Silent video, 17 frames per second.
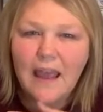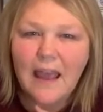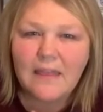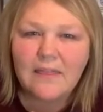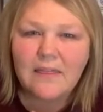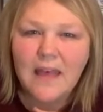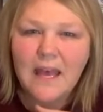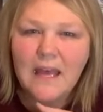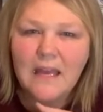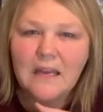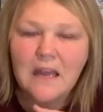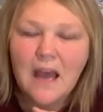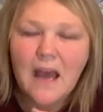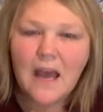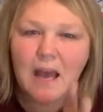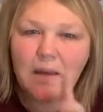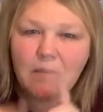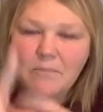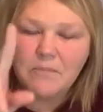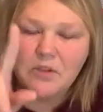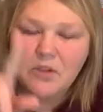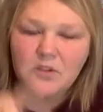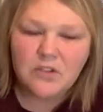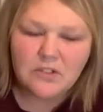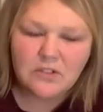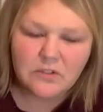And then
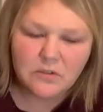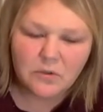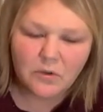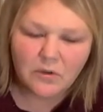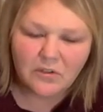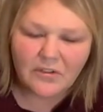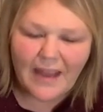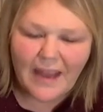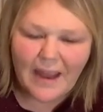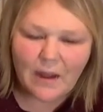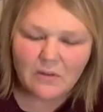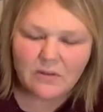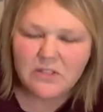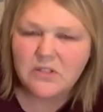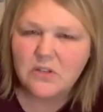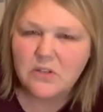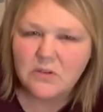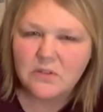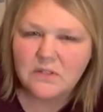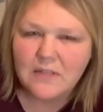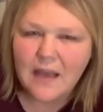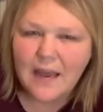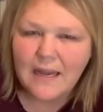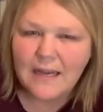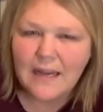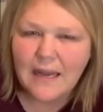you just scroll down to
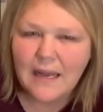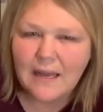sign